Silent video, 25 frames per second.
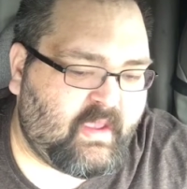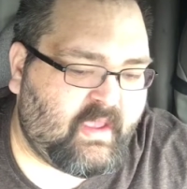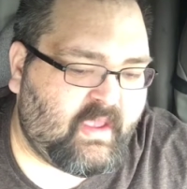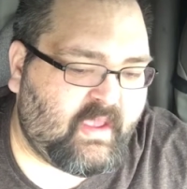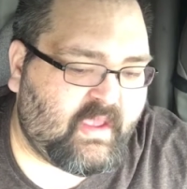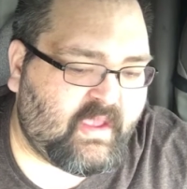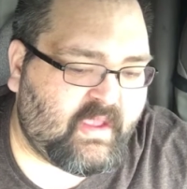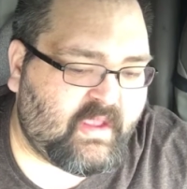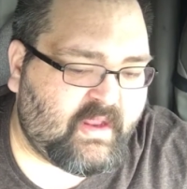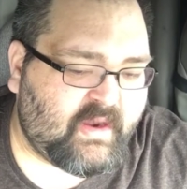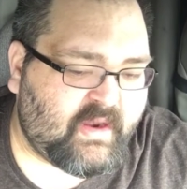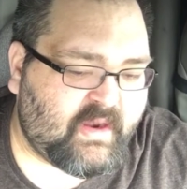
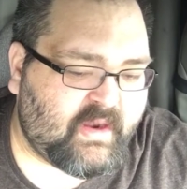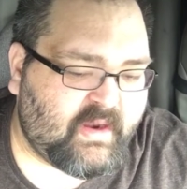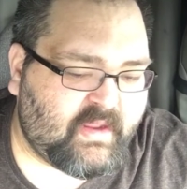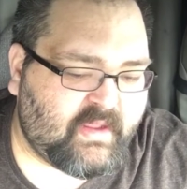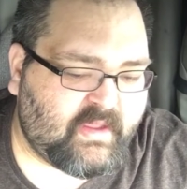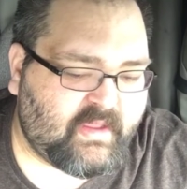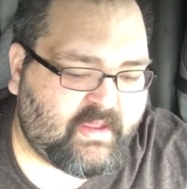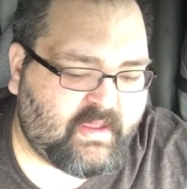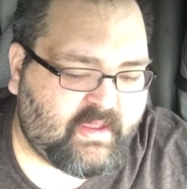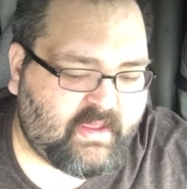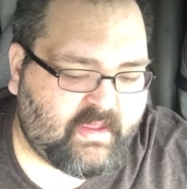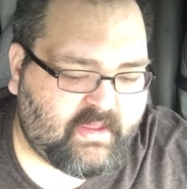in
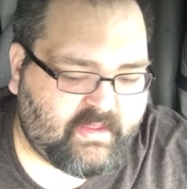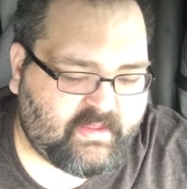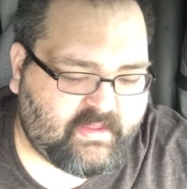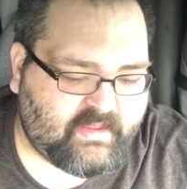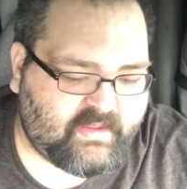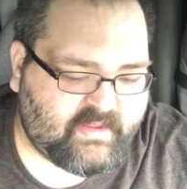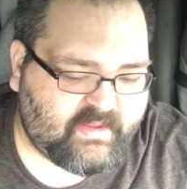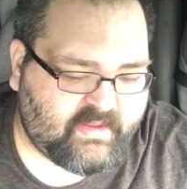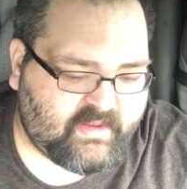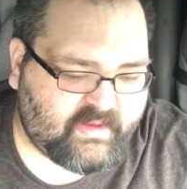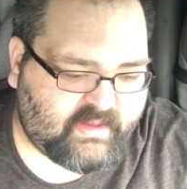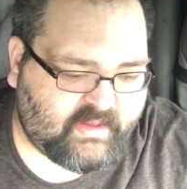
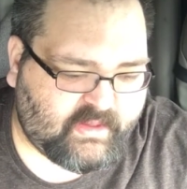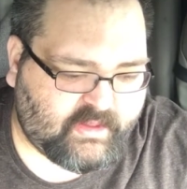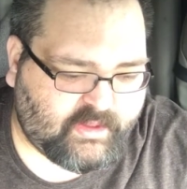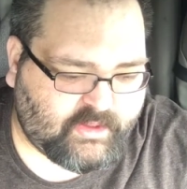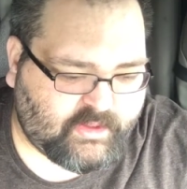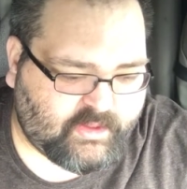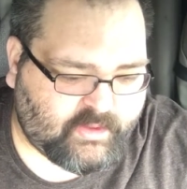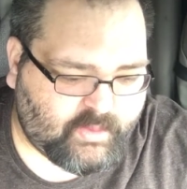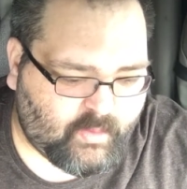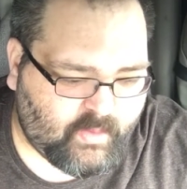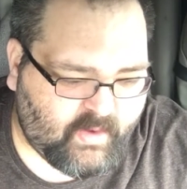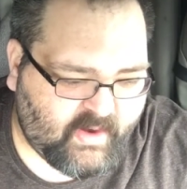the
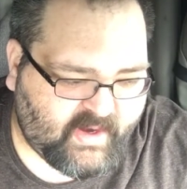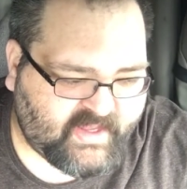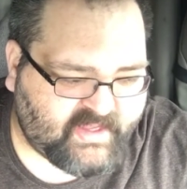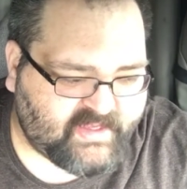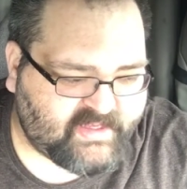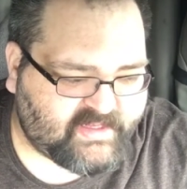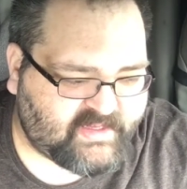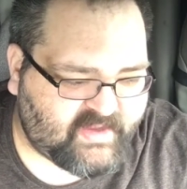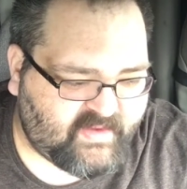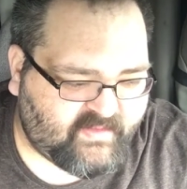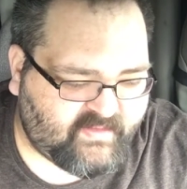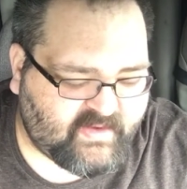
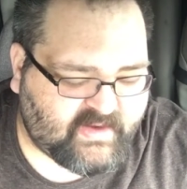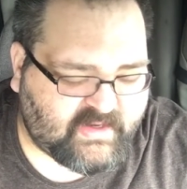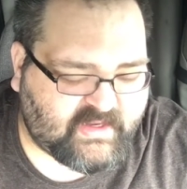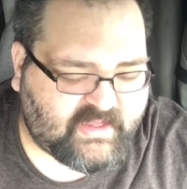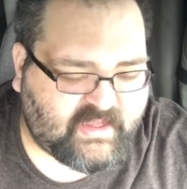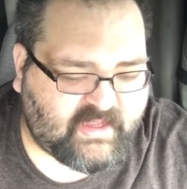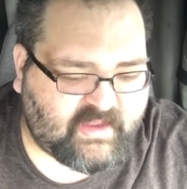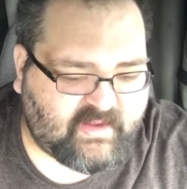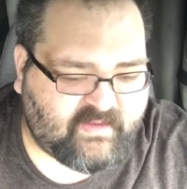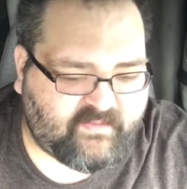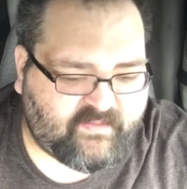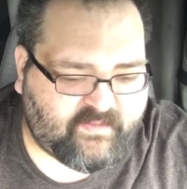
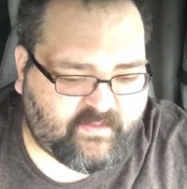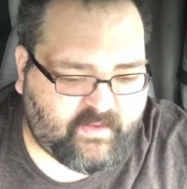2017